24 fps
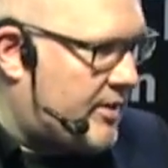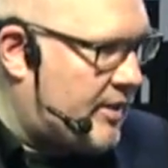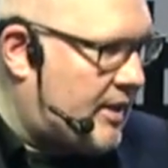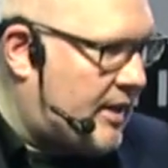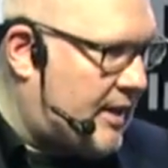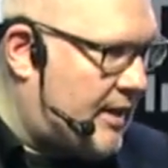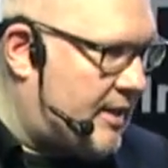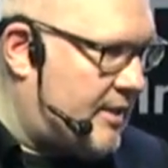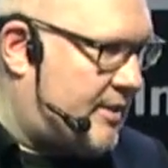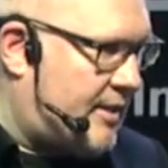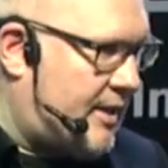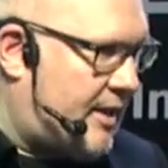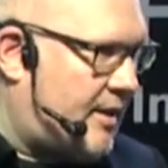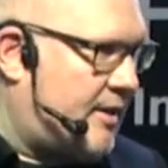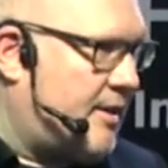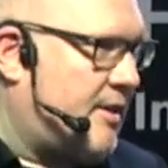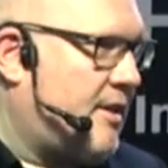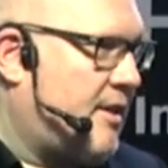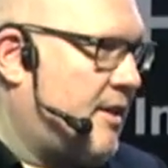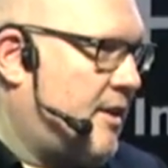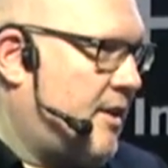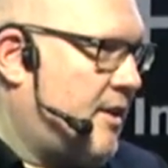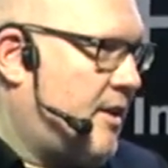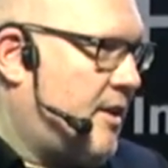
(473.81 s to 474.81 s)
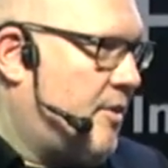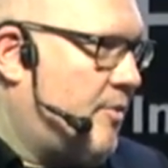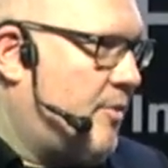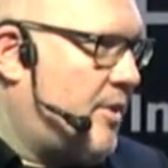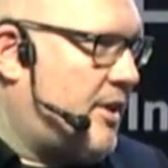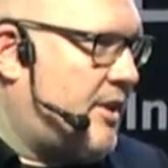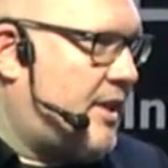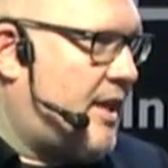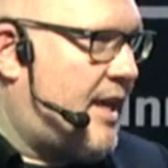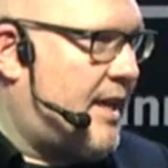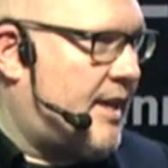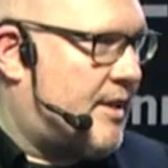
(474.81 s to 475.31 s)
and I said, when
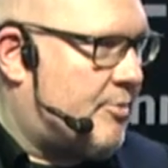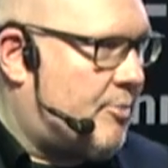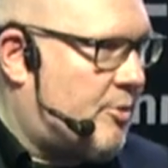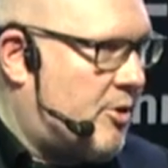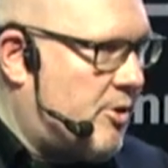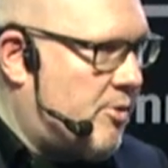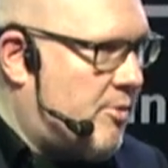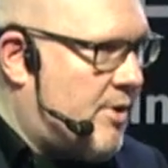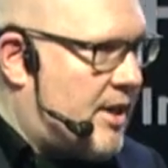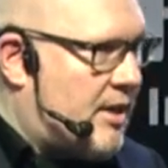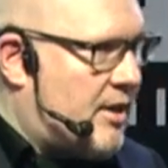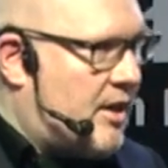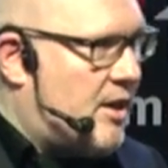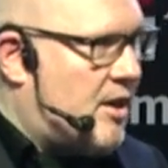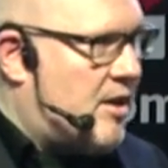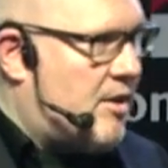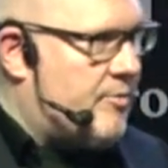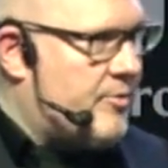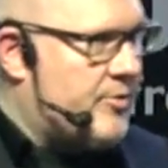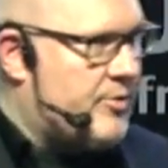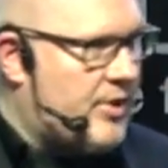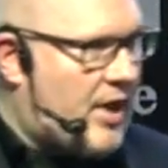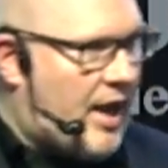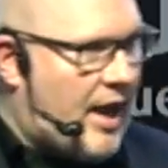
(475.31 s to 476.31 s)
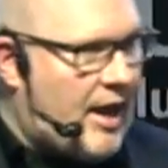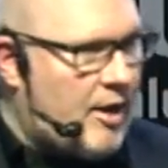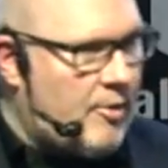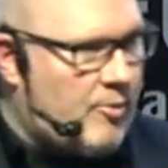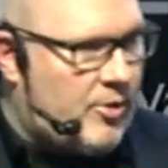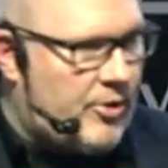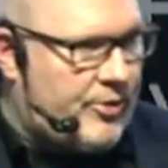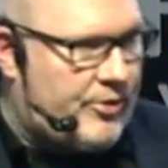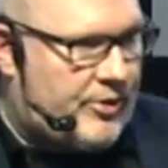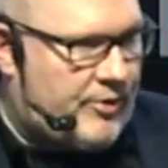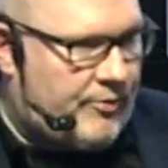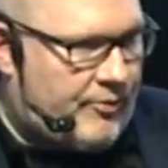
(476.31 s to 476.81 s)
the X Pro one comes, I
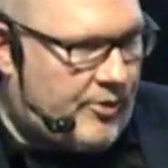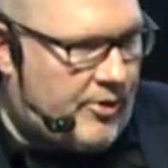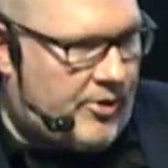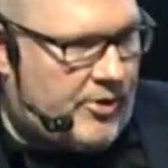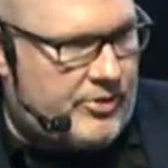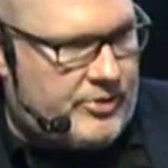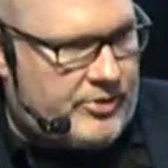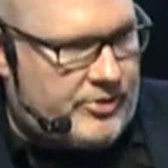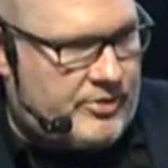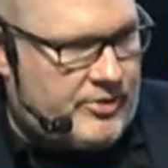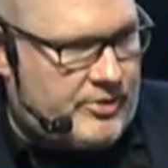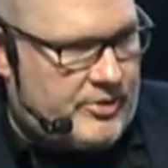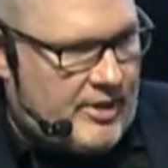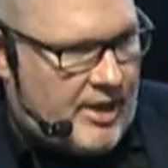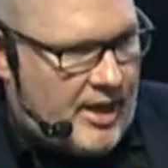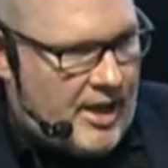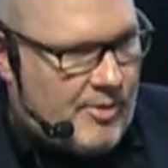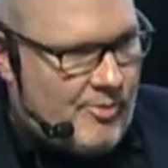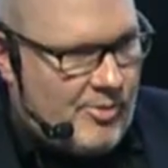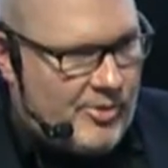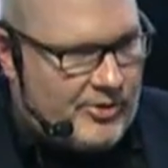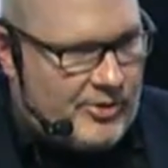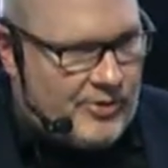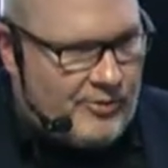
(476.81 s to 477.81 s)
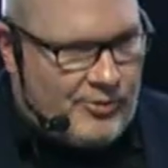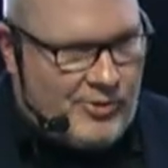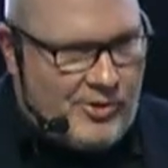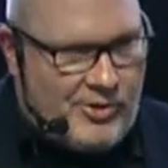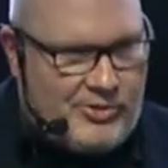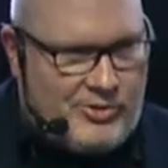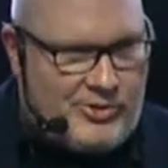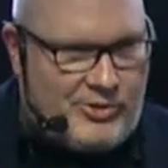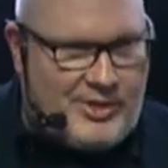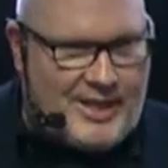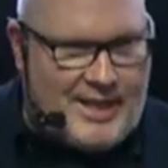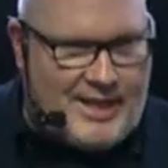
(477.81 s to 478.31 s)
want the first. I want the
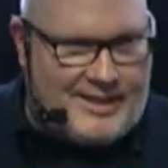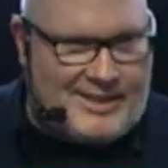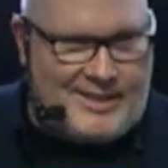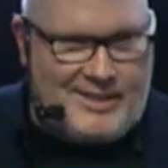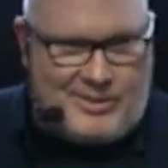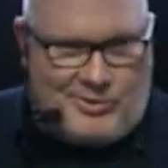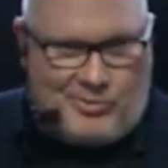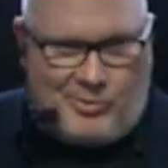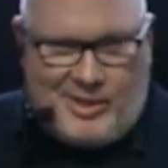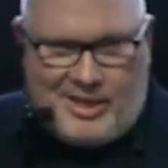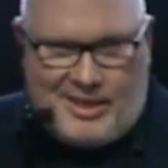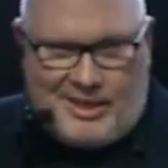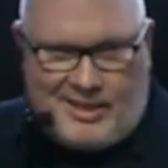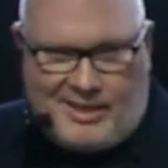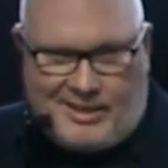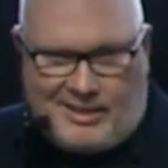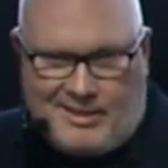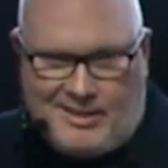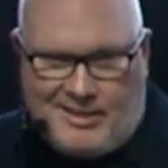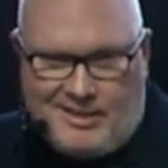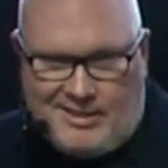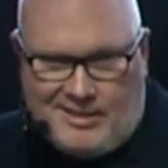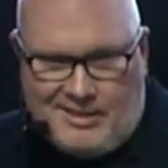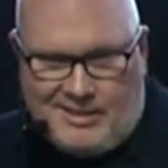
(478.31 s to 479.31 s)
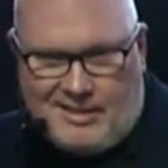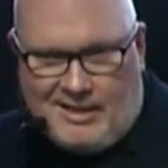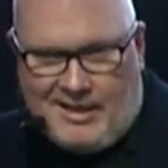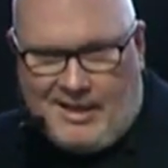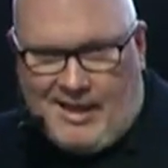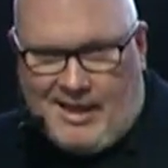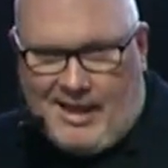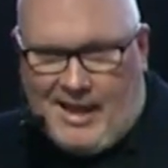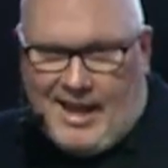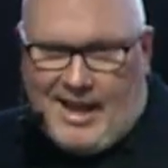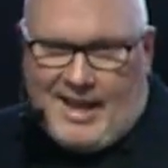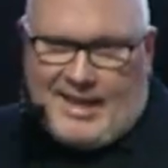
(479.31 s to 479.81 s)
first you get in Sweden.
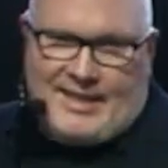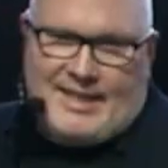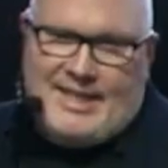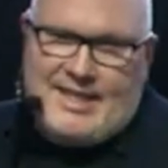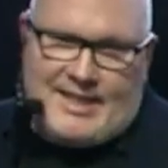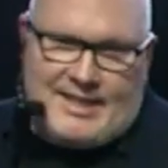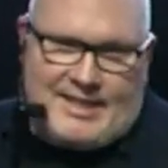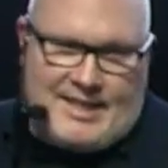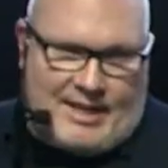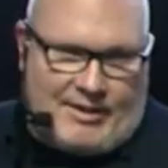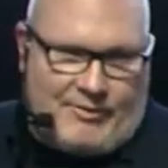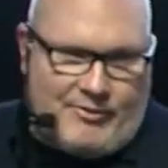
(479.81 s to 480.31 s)
I need that